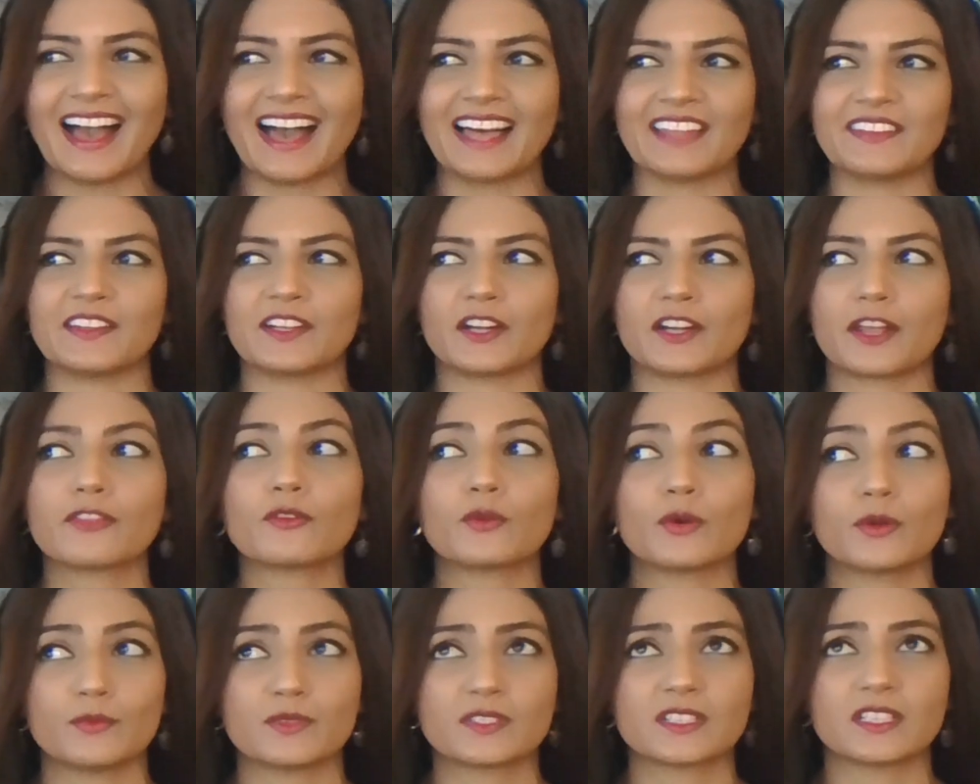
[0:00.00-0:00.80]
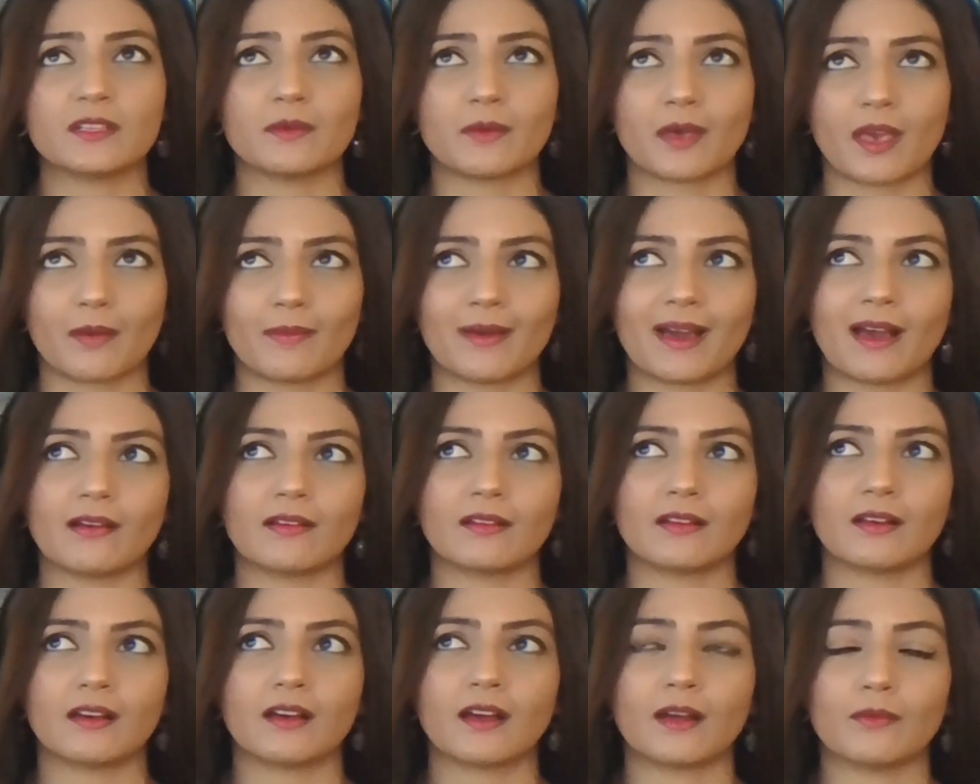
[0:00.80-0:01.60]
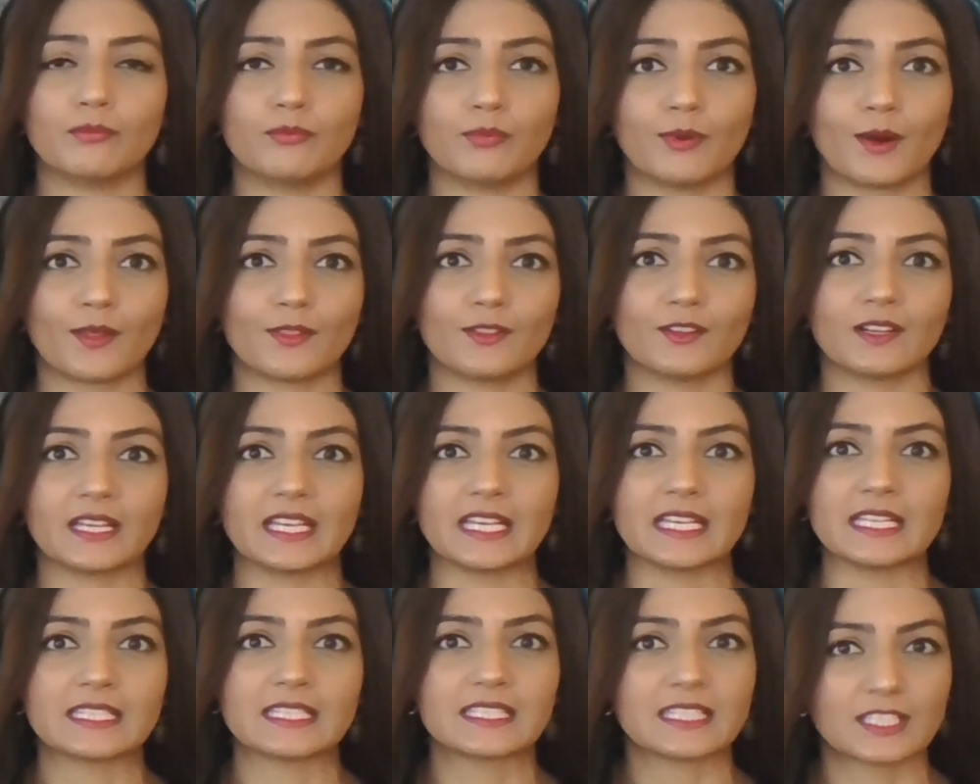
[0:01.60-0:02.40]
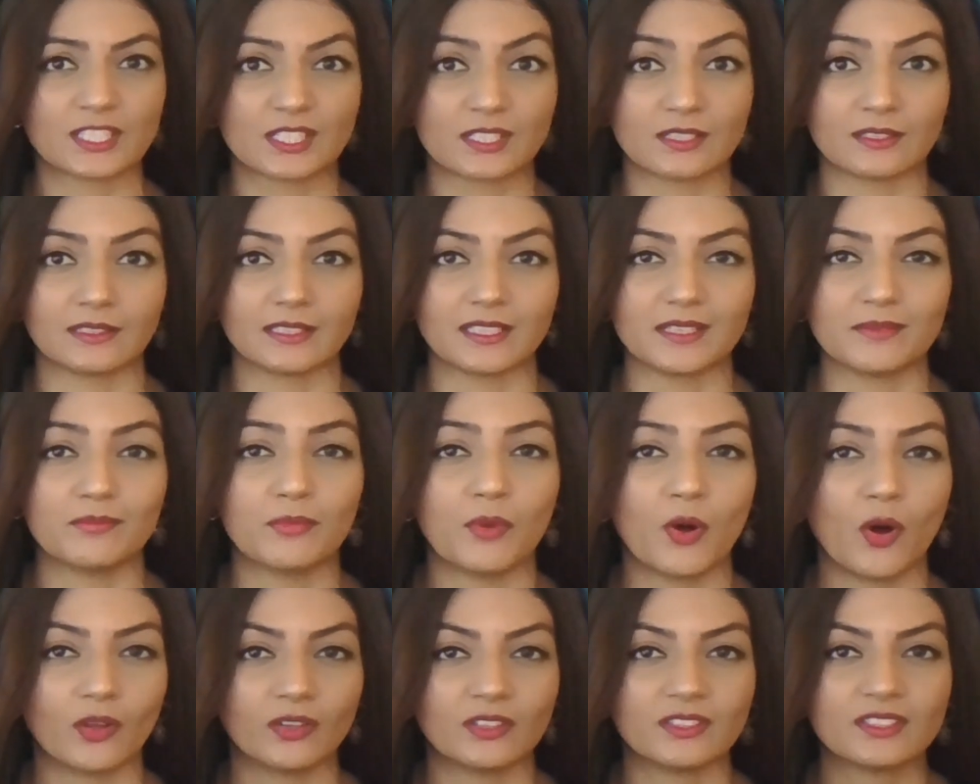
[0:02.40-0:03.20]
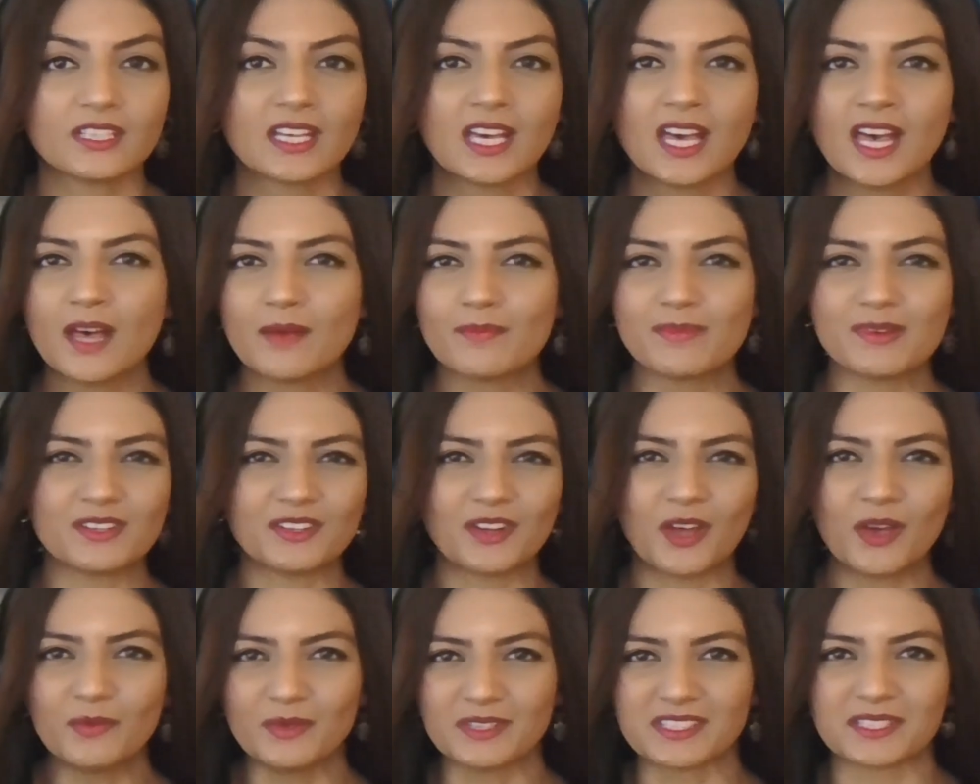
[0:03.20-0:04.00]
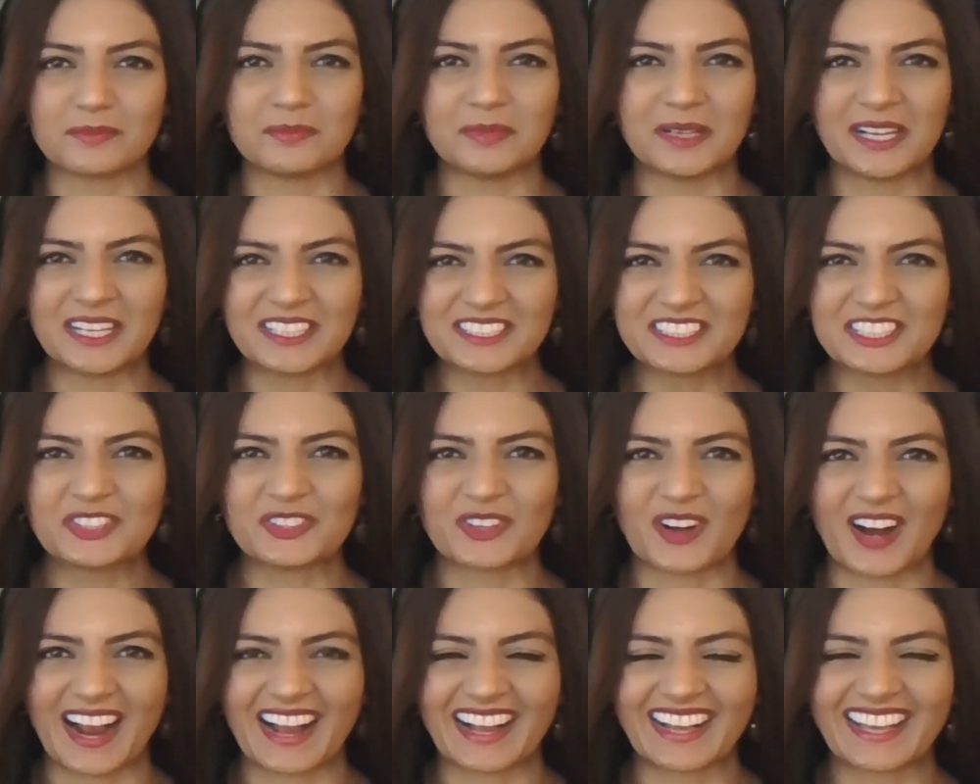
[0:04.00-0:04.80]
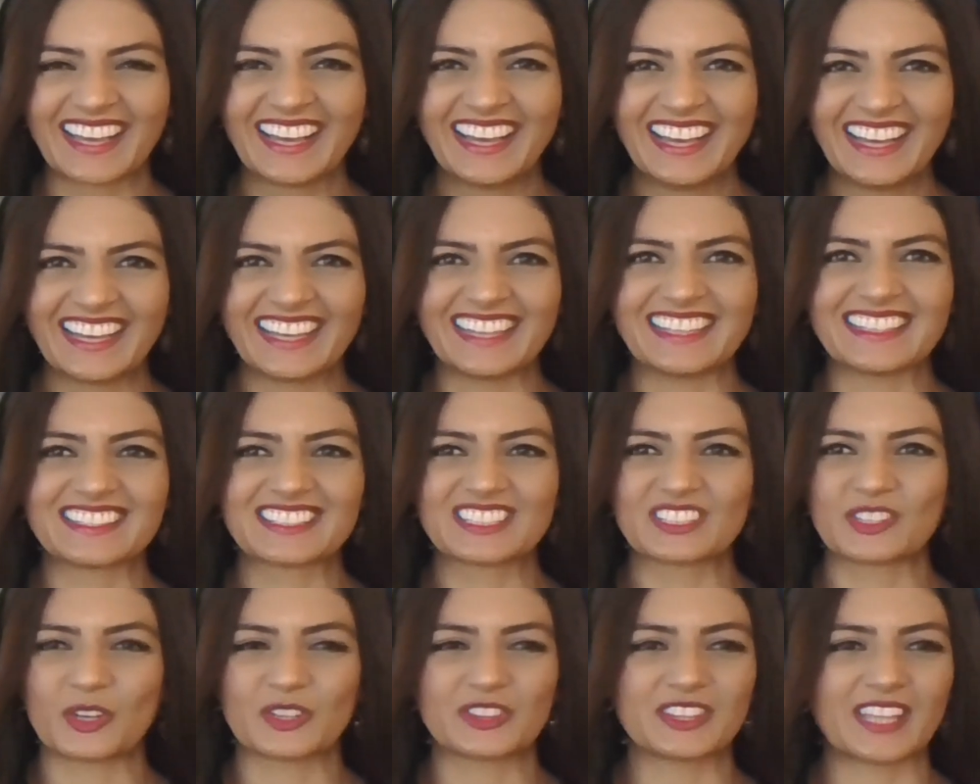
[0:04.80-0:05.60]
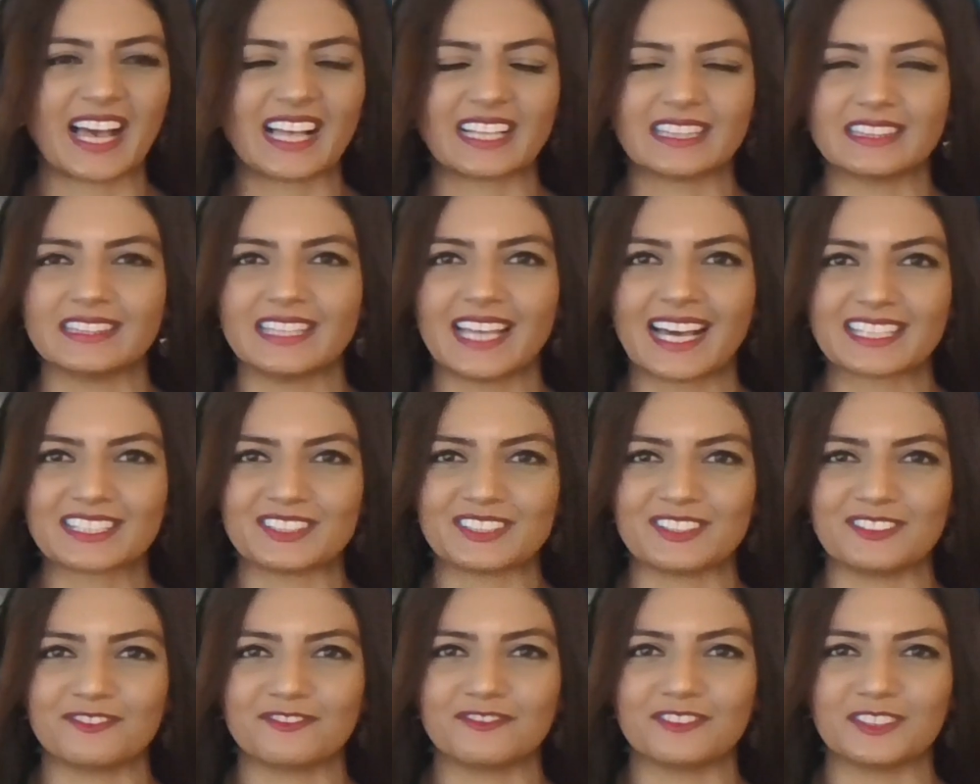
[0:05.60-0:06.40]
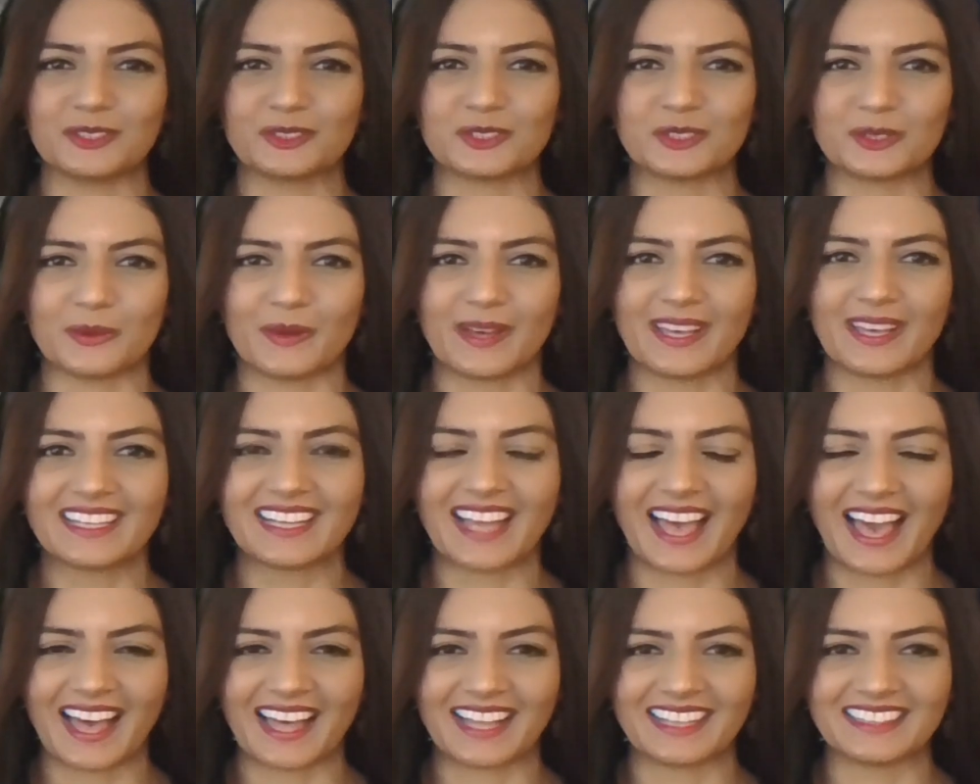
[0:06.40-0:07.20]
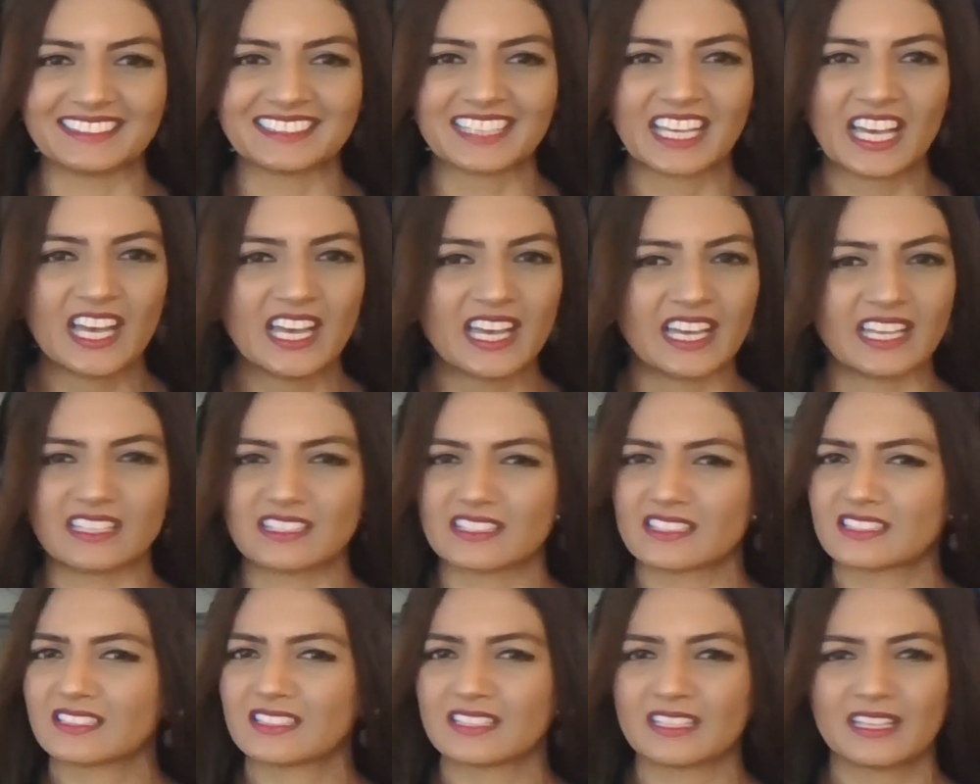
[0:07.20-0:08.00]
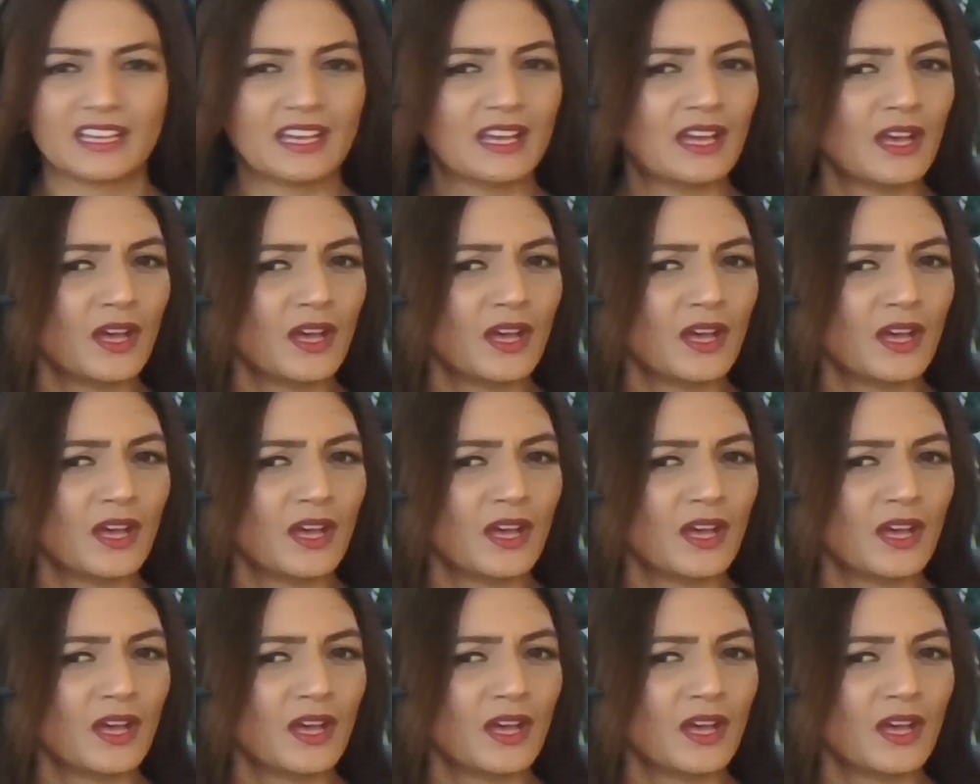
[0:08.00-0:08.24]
and then I thought it was going to be about a brotherly, sisterly bond. But no, it's a party track. It's got that Latin feel to it, and it's